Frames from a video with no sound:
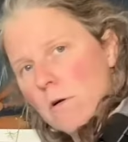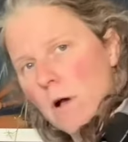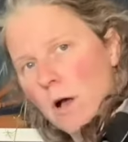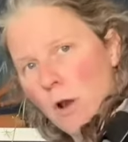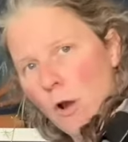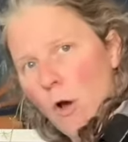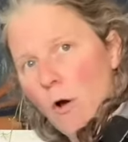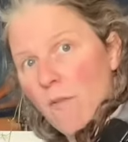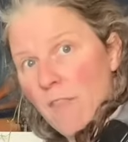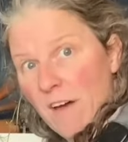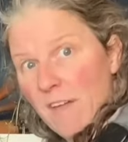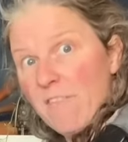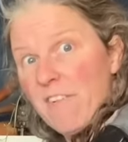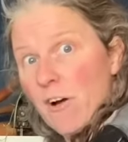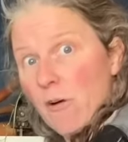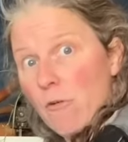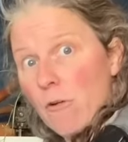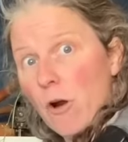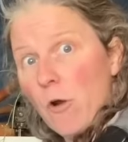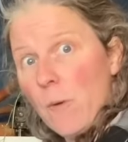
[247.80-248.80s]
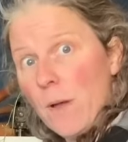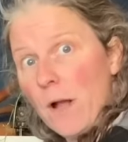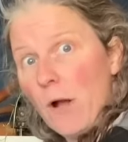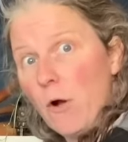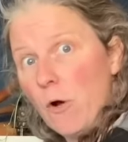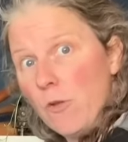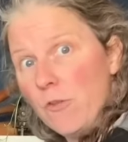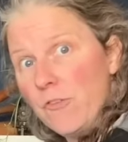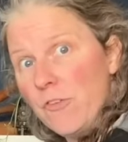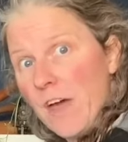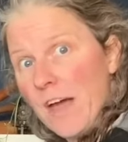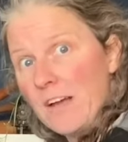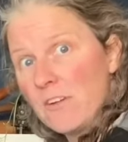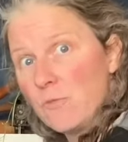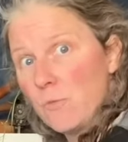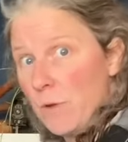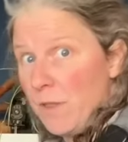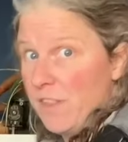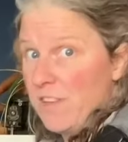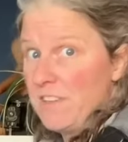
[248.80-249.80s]
a lot of that Velcro in
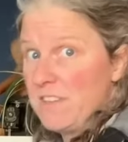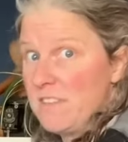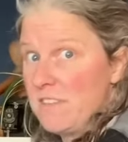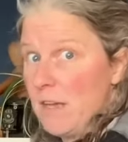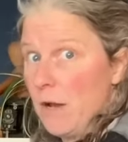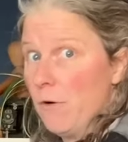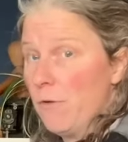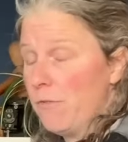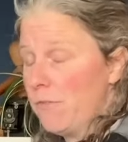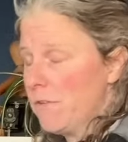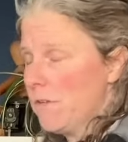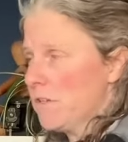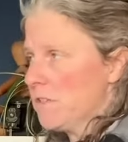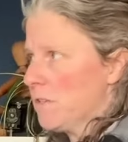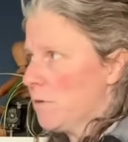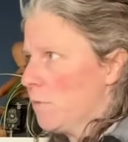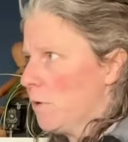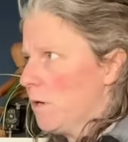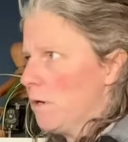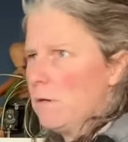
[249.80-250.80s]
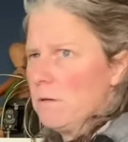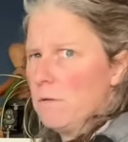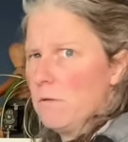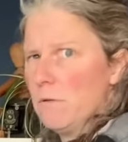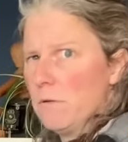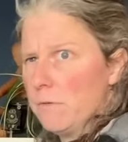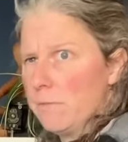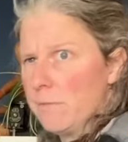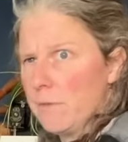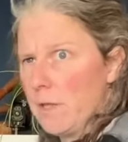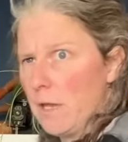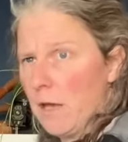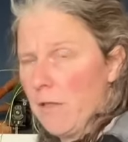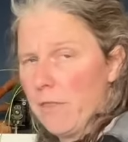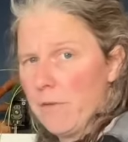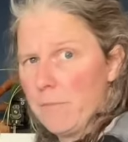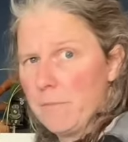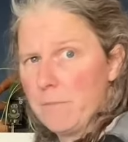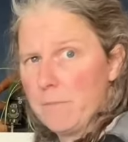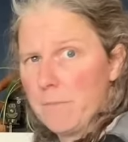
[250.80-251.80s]
contact with itself, as it were, or the
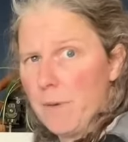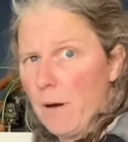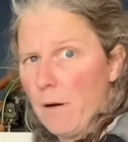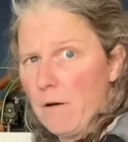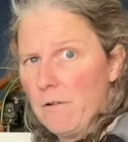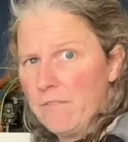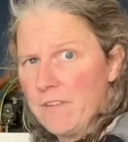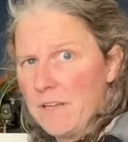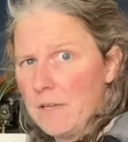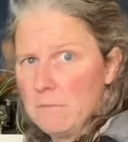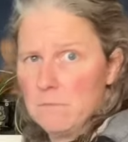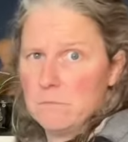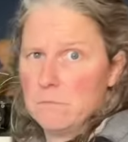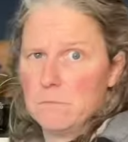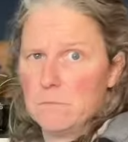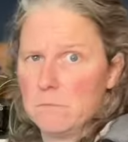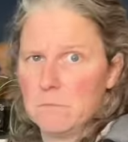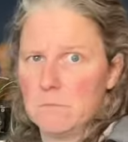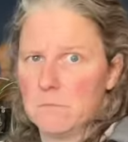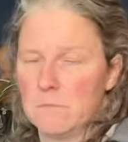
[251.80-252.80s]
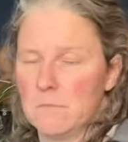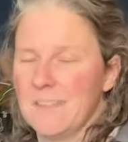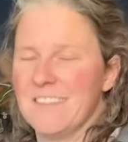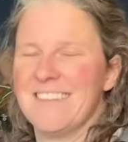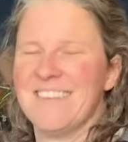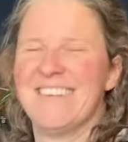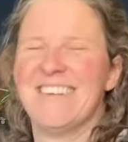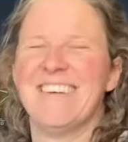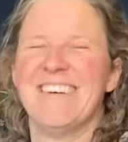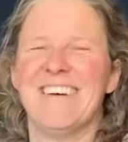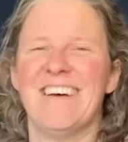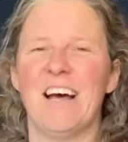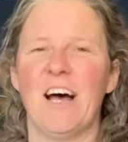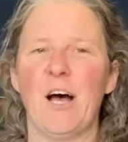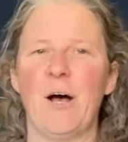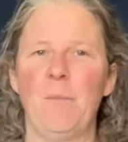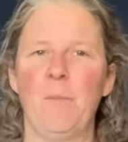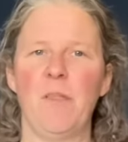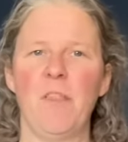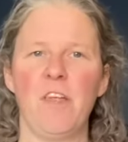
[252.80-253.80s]
other part of it.
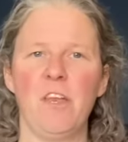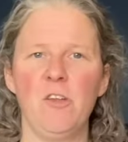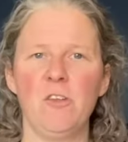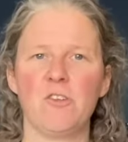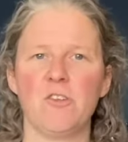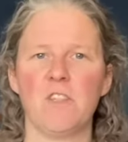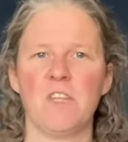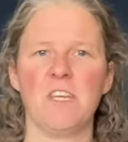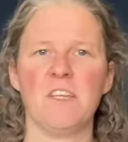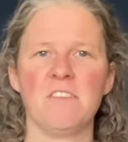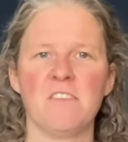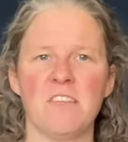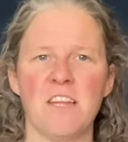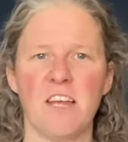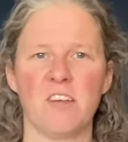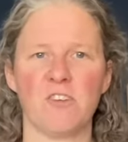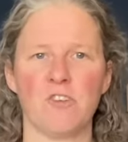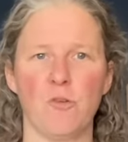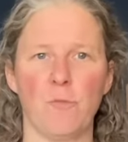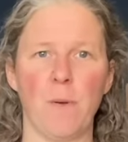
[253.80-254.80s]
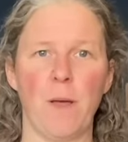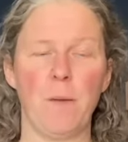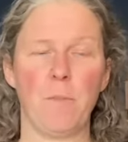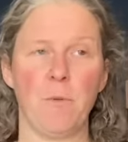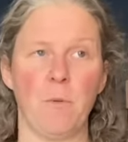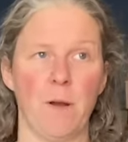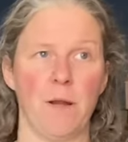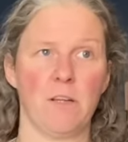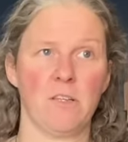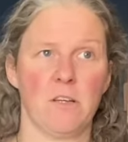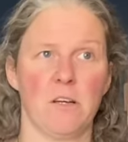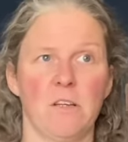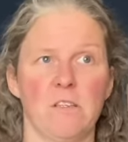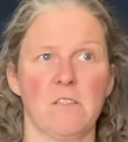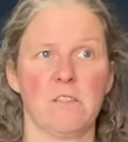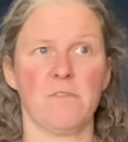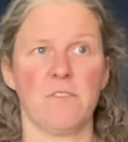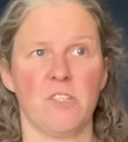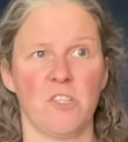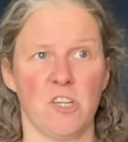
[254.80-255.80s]
Then you do the international baby wearing
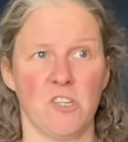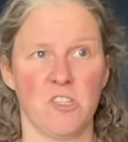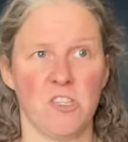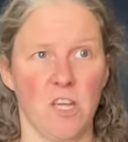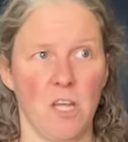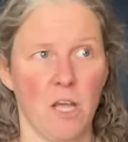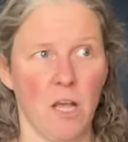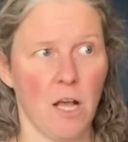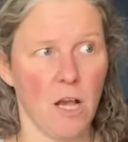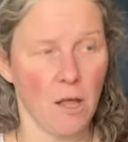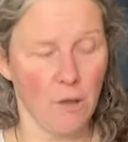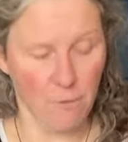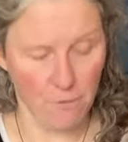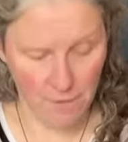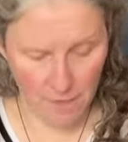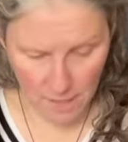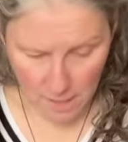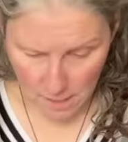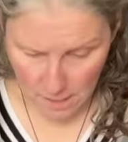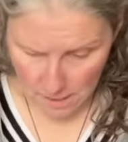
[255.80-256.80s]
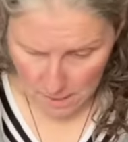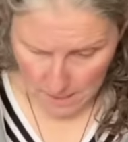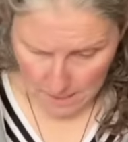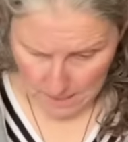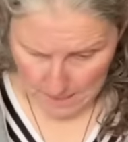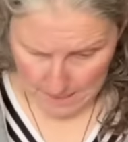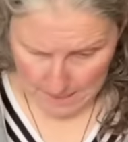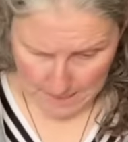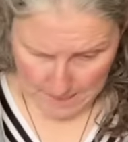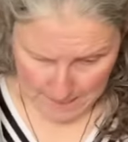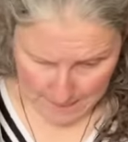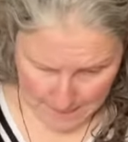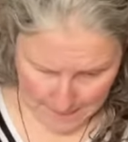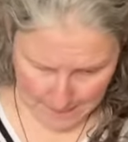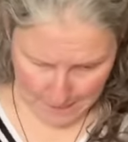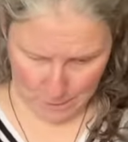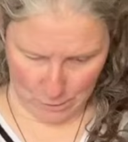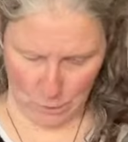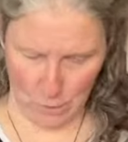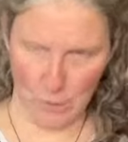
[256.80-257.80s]
dance of adjusting your clothing.
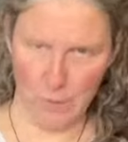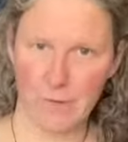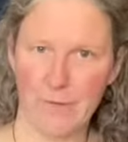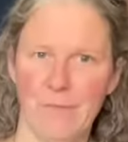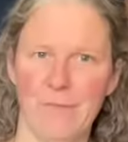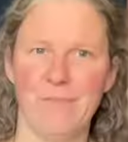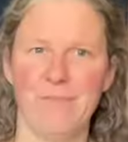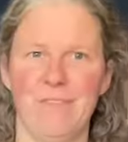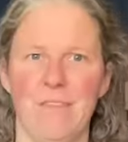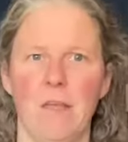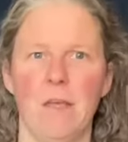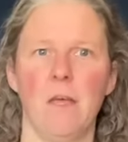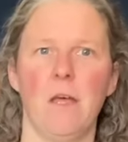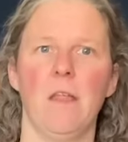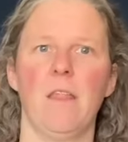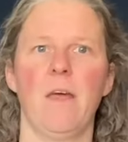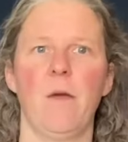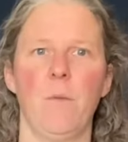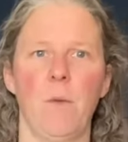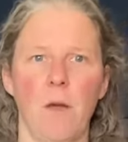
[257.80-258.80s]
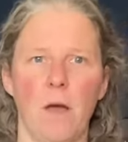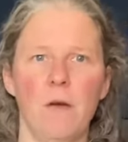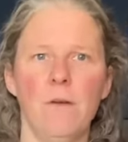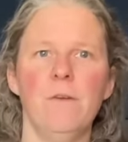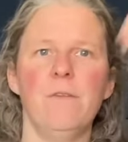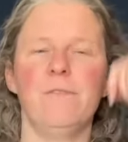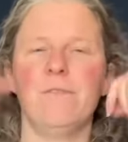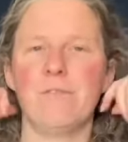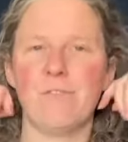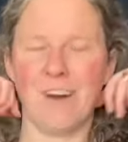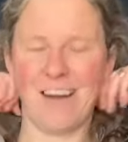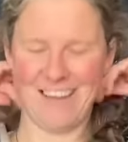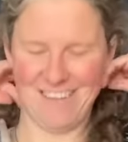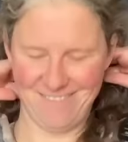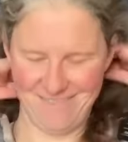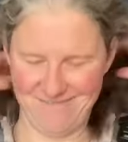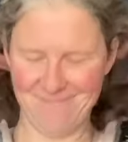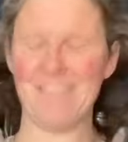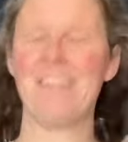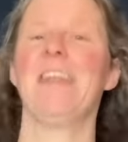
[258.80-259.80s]
There we go. Right.
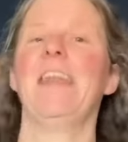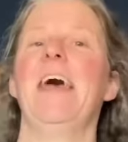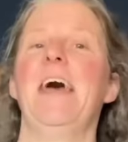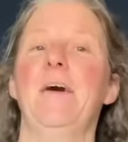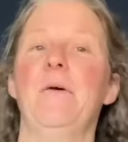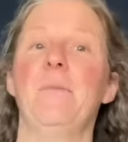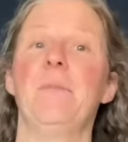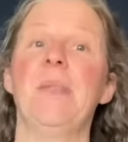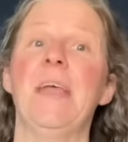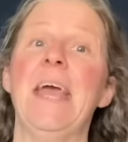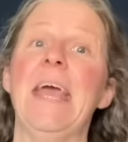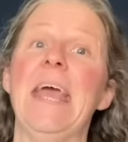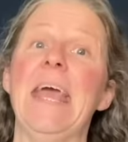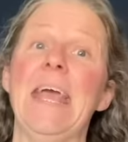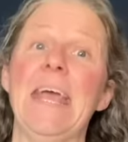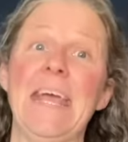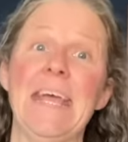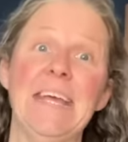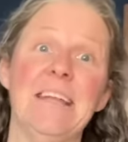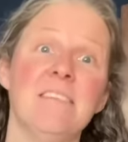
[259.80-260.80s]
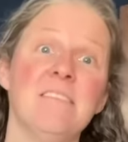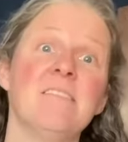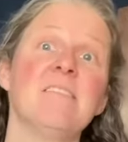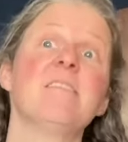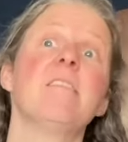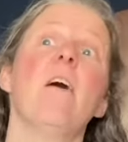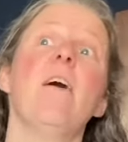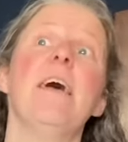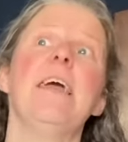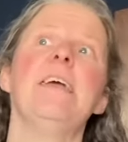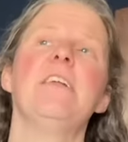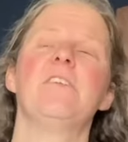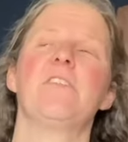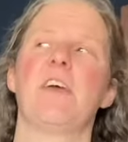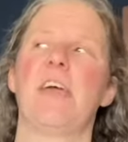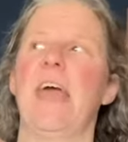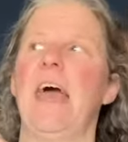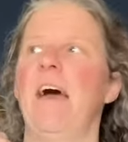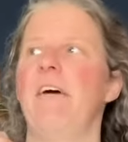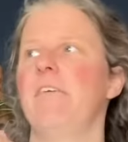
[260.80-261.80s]
Now, inside the
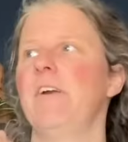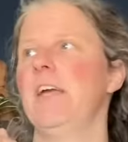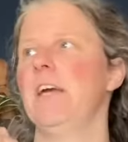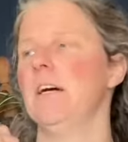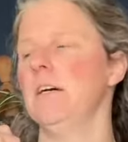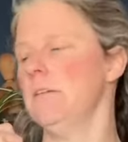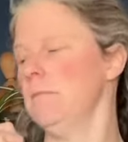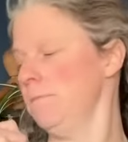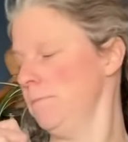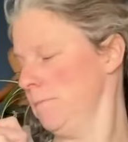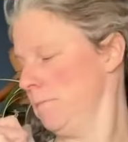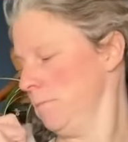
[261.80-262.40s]
carrier,